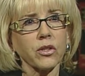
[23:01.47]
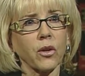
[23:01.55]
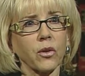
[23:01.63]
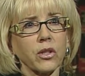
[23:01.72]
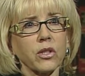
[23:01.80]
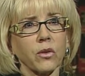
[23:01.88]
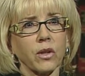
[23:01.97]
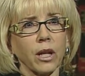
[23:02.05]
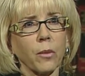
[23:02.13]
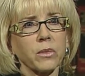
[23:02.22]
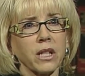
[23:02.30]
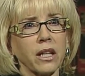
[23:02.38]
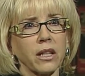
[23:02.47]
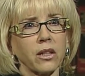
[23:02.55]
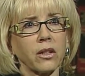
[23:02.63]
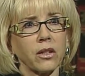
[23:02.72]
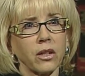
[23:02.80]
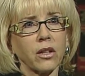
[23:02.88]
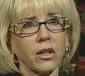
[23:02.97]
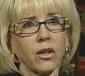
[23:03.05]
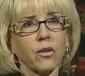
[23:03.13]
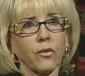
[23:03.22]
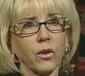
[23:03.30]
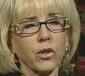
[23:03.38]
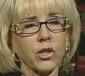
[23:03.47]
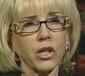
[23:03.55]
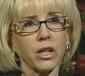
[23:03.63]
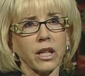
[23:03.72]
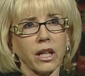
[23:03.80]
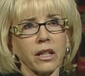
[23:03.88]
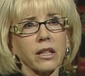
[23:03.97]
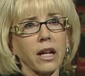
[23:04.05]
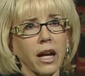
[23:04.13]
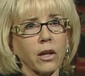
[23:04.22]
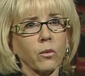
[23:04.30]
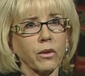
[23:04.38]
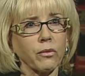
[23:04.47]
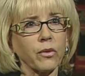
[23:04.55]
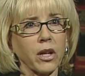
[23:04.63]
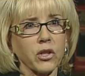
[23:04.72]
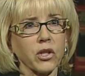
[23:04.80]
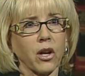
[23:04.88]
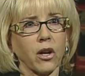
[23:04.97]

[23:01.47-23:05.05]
or so to do an updated version and kind of refresh